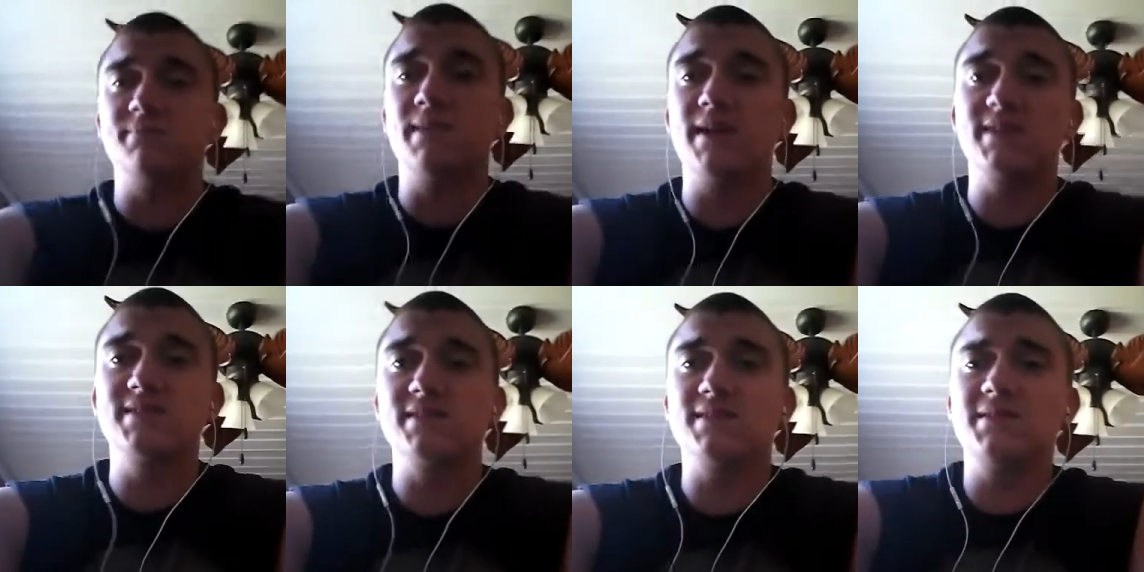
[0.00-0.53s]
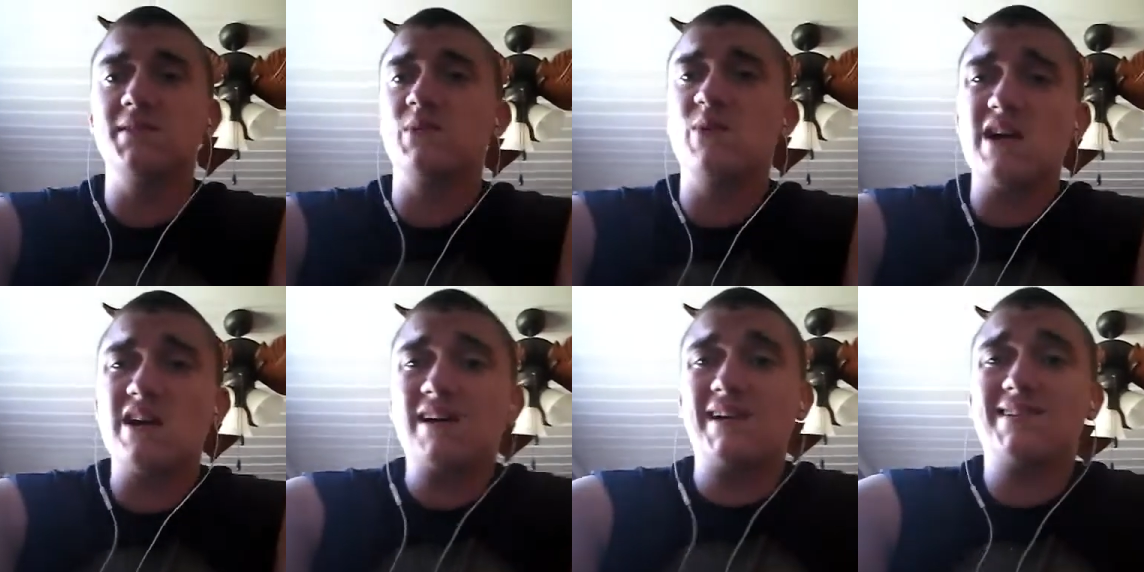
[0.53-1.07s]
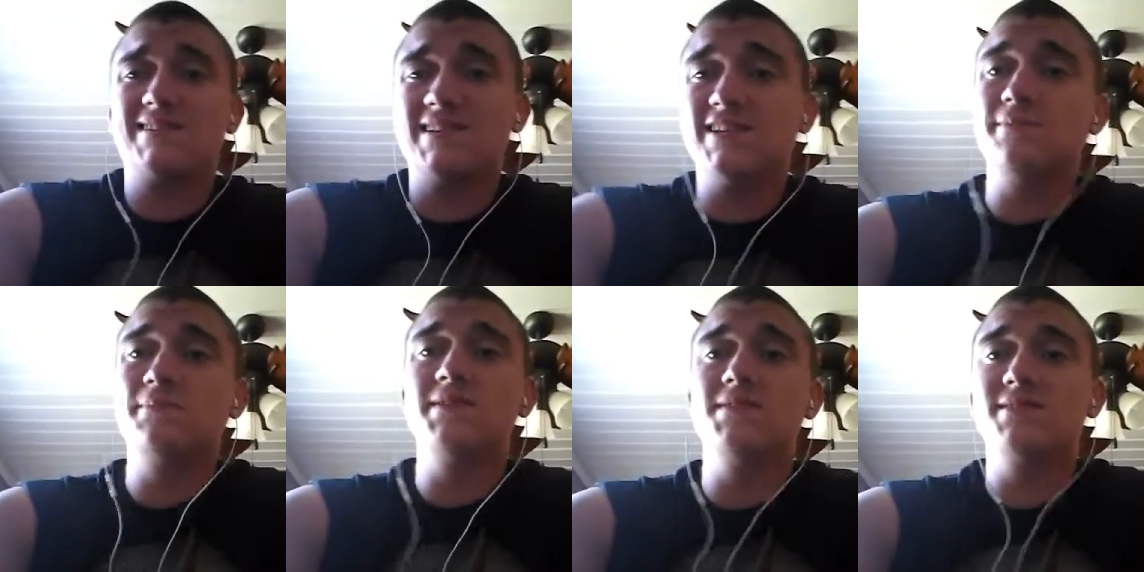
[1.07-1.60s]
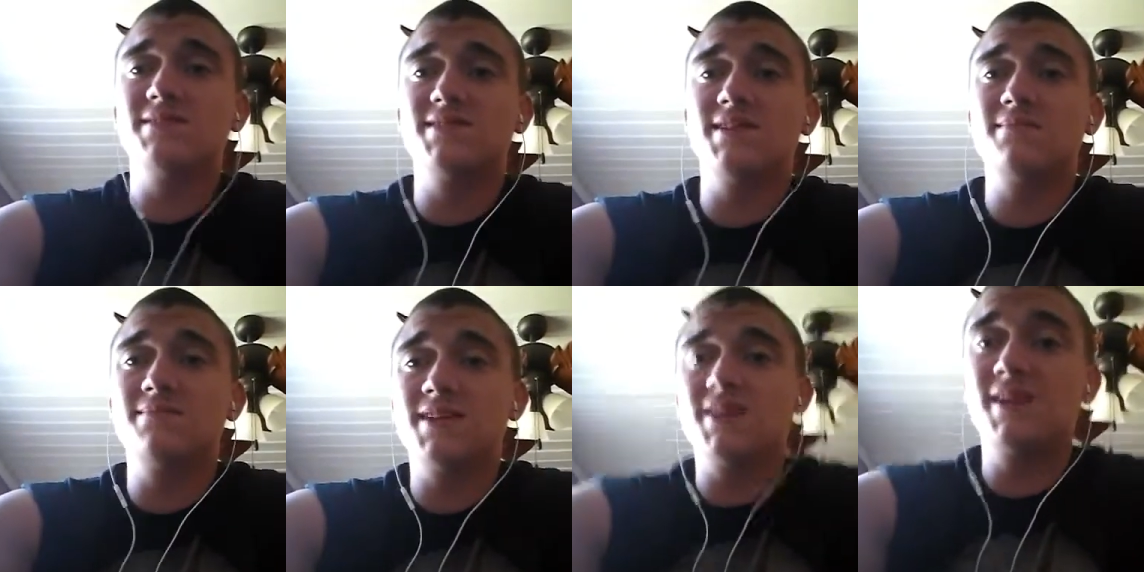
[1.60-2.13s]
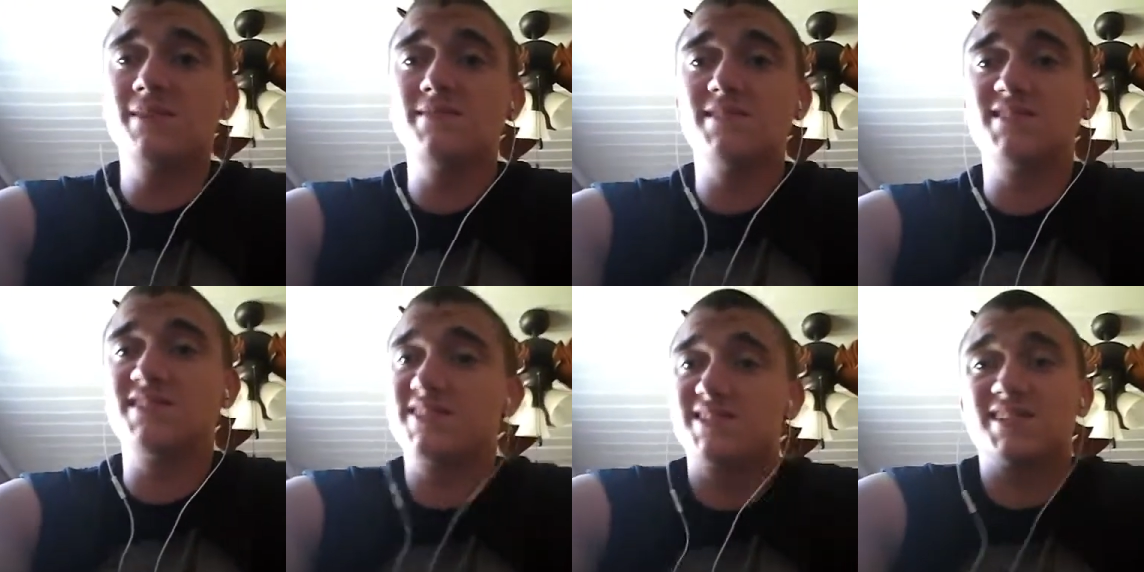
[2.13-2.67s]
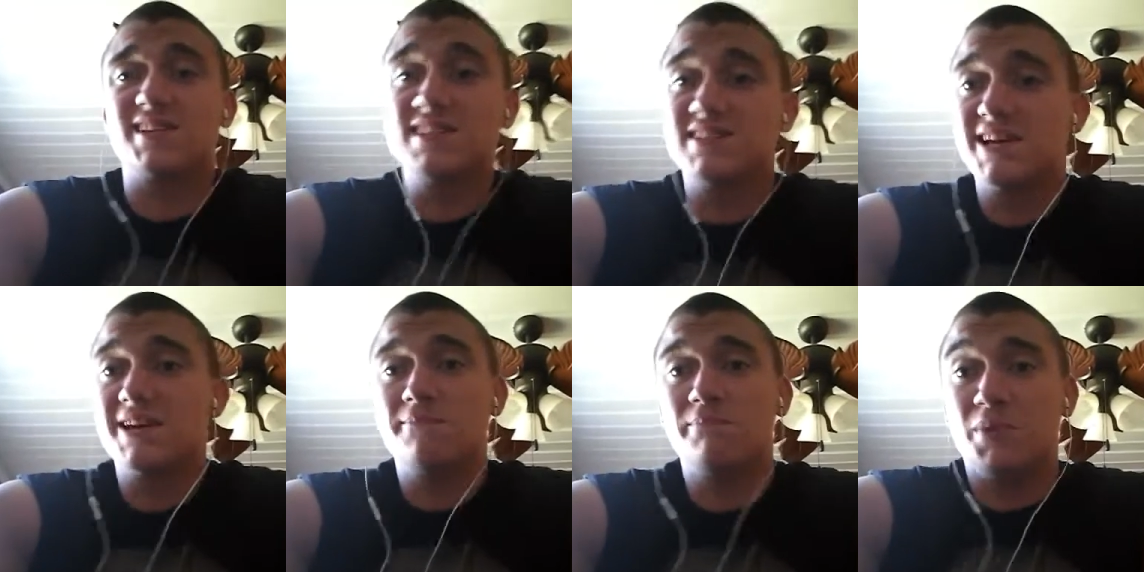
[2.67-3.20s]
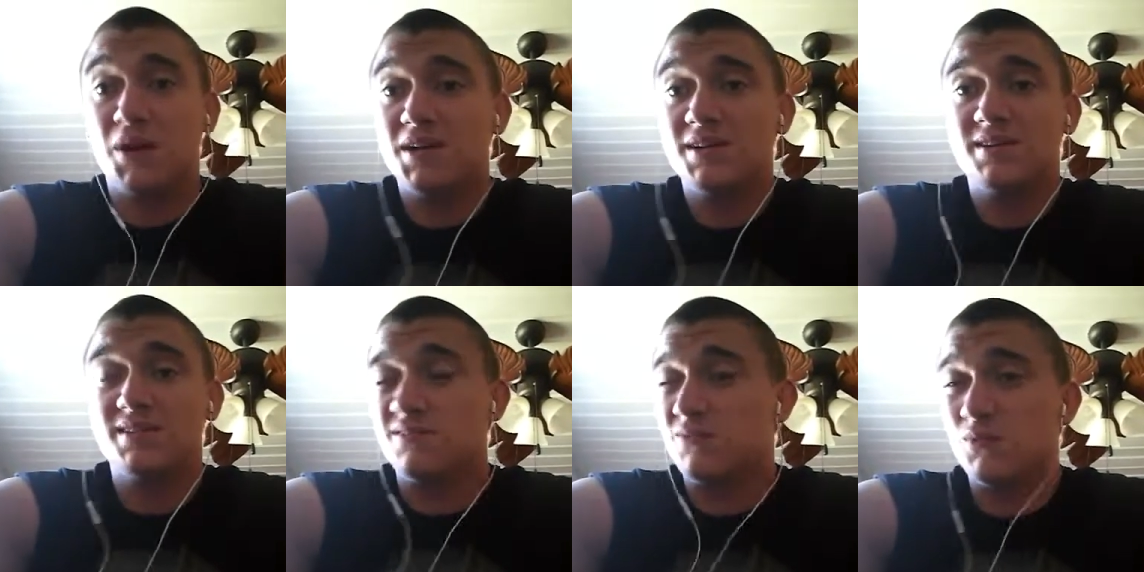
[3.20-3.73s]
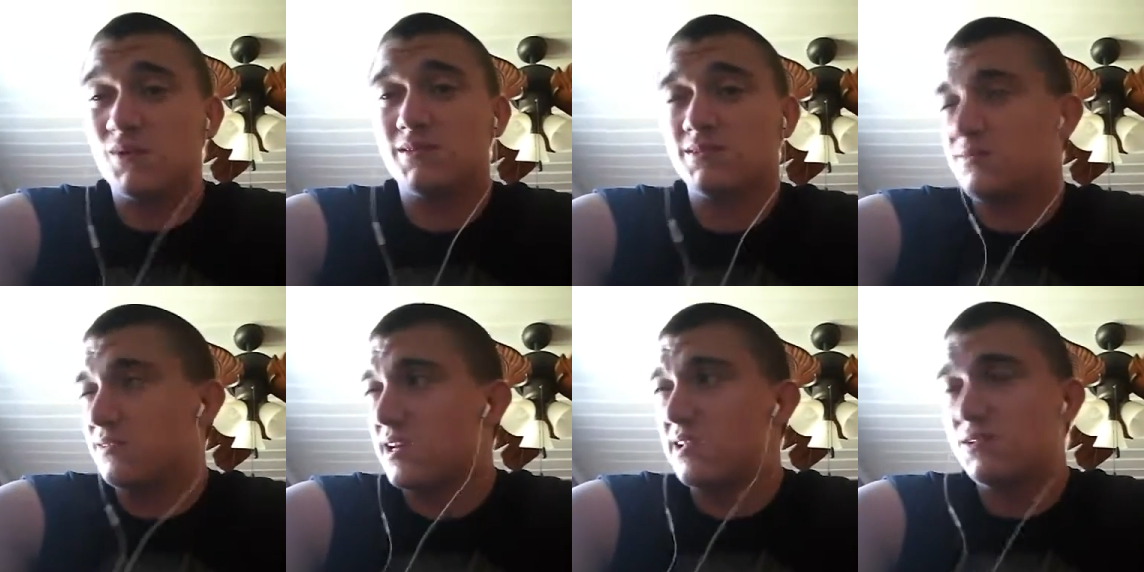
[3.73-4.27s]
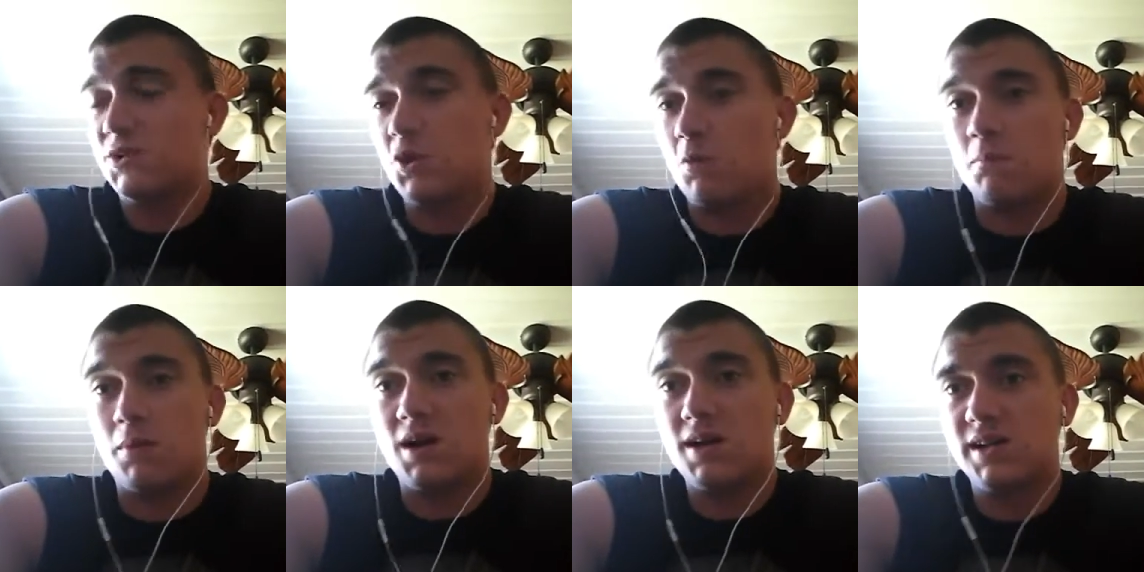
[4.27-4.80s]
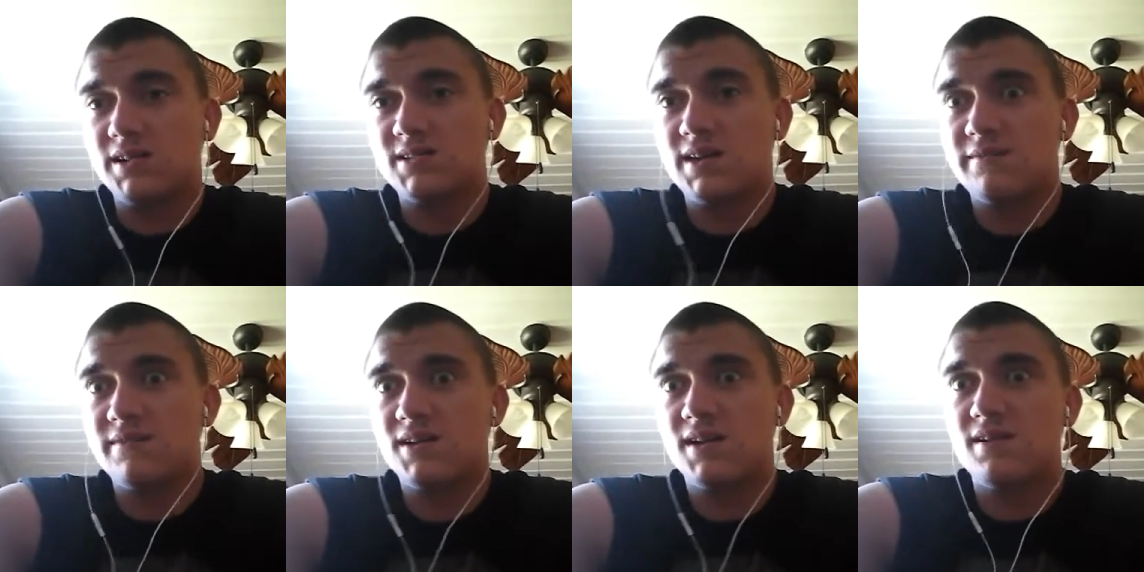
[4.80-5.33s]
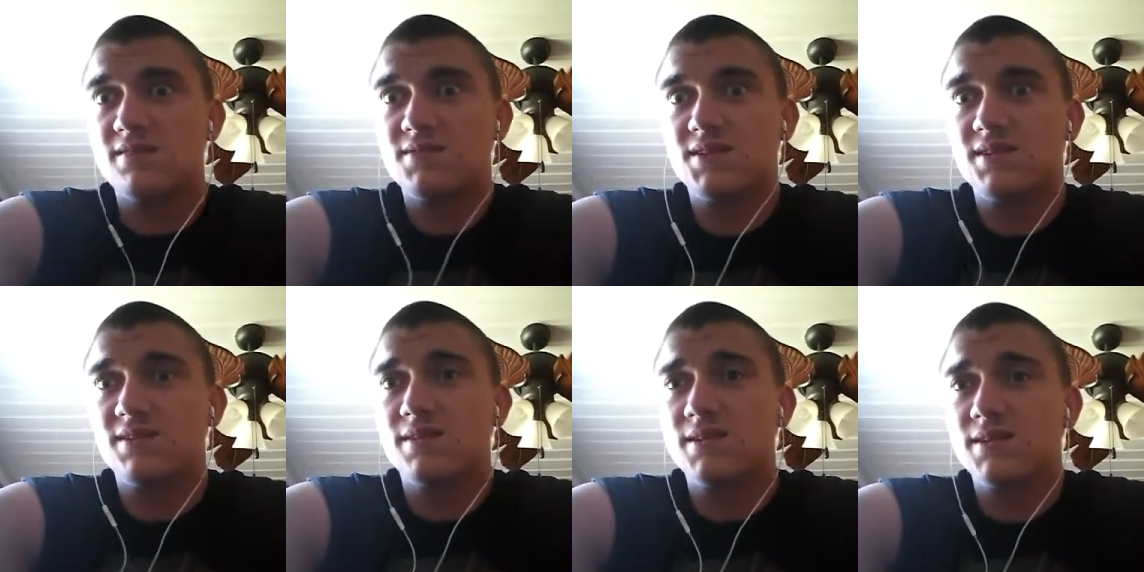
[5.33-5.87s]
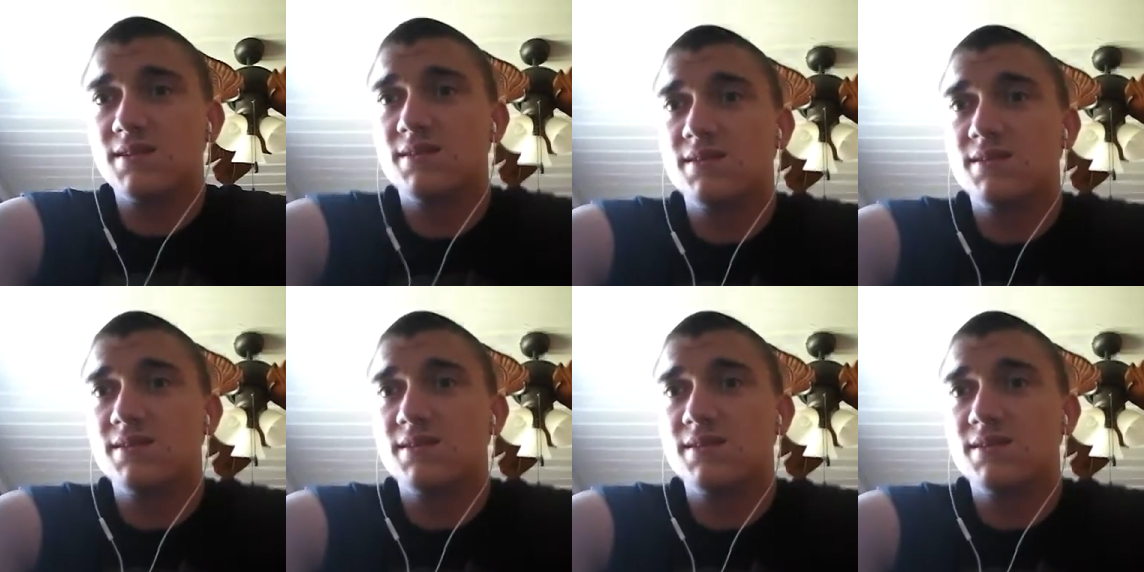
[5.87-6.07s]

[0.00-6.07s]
basically why I dip it sometimes is just to get that butt, that little buzz every now and then.